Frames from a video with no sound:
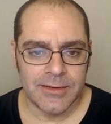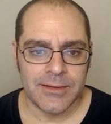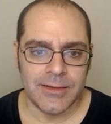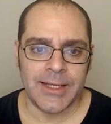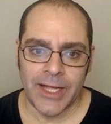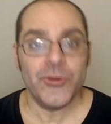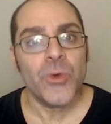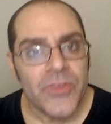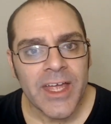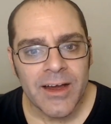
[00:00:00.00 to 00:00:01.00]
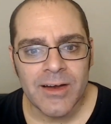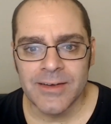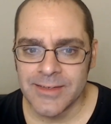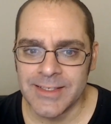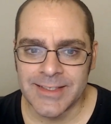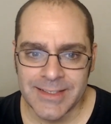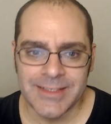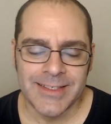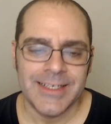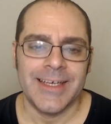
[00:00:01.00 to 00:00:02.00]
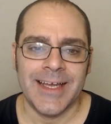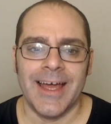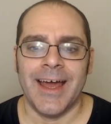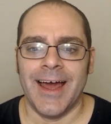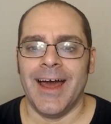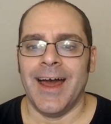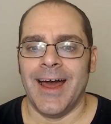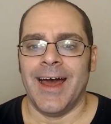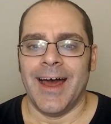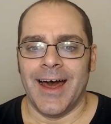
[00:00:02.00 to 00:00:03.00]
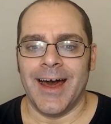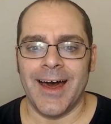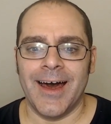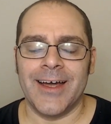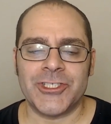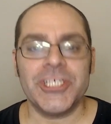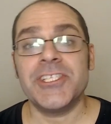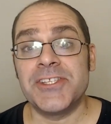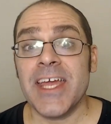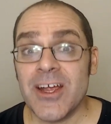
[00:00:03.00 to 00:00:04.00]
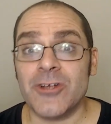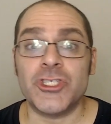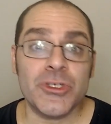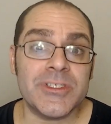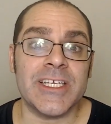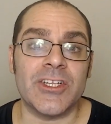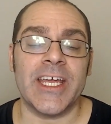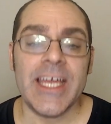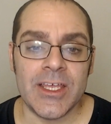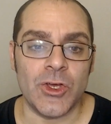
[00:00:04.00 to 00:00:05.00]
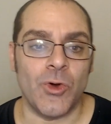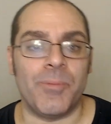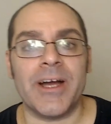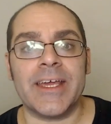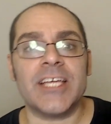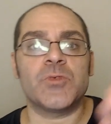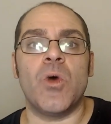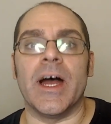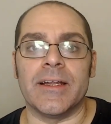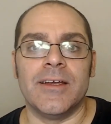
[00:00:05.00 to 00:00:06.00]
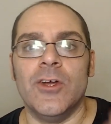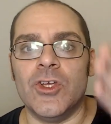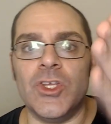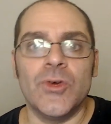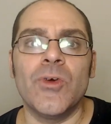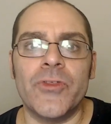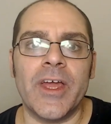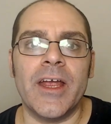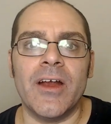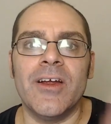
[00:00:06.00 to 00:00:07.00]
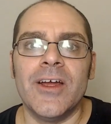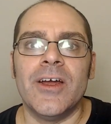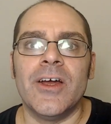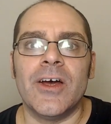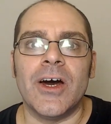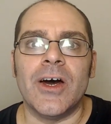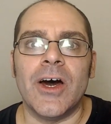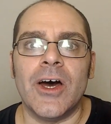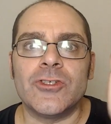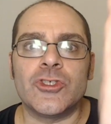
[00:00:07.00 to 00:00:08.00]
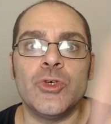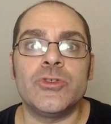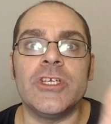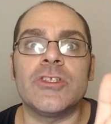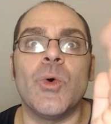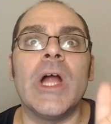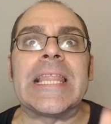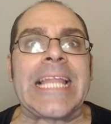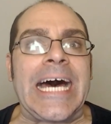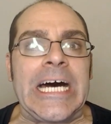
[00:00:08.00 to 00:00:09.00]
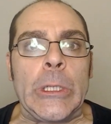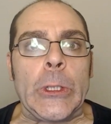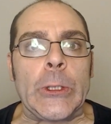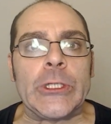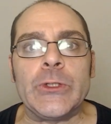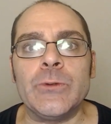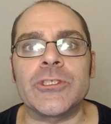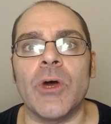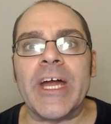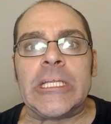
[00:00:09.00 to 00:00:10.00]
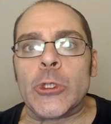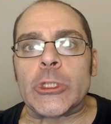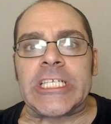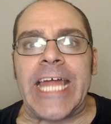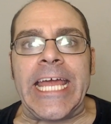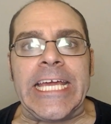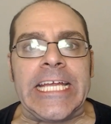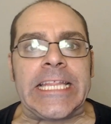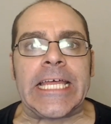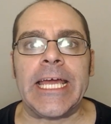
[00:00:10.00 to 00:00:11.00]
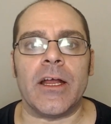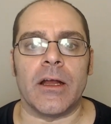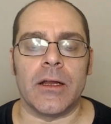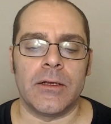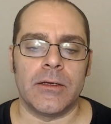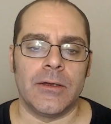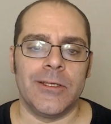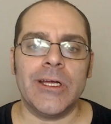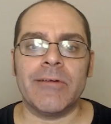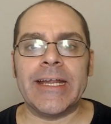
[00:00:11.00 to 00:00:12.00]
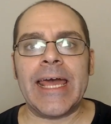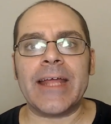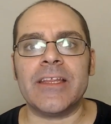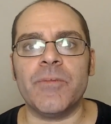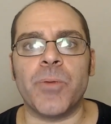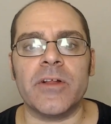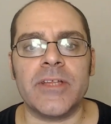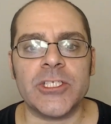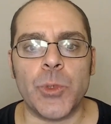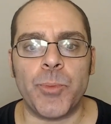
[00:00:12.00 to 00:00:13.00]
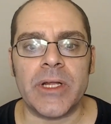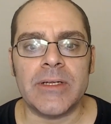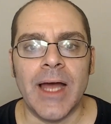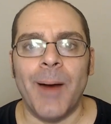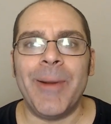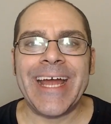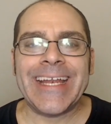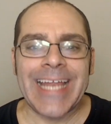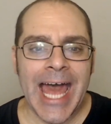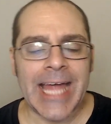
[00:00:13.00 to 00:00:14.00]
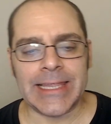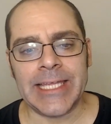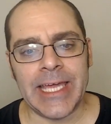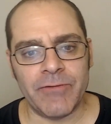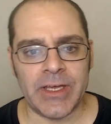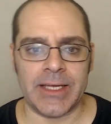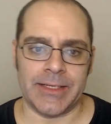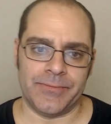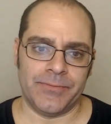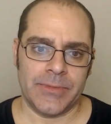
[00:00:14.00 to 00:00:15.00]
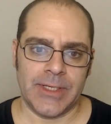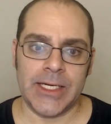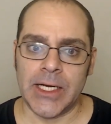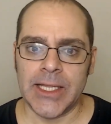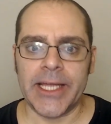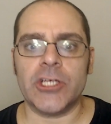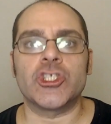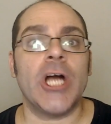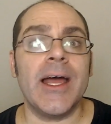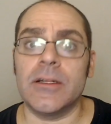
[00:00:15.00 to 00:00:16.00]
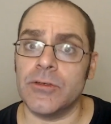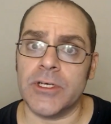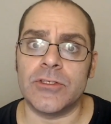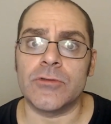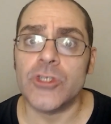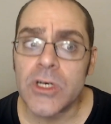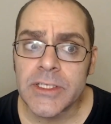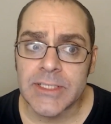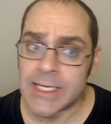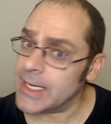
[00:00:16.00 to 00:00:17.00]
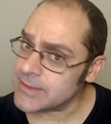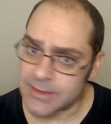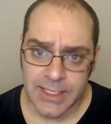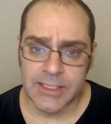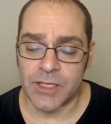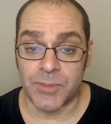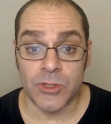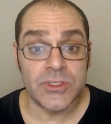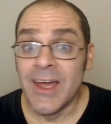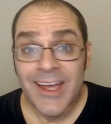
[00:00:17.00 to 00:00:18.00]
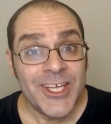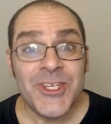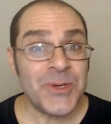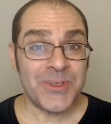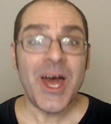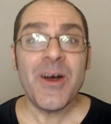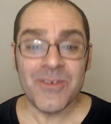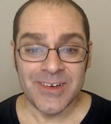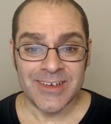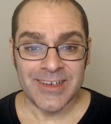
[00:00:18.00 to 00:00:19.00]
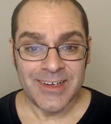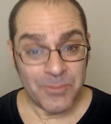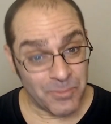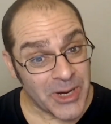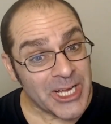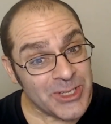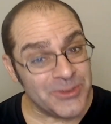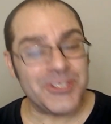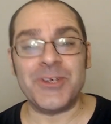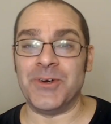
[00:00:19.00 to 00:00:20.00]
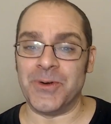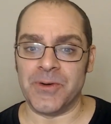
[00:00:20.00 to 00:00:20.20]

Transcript: And you're there. She's there choosing to hit you, but guess what? You're there choosing to allow her to do so, and you're staying there. You're an active participant by not leaving. And unlike a child who has no choice and has to take the abuse, you don't, but you do.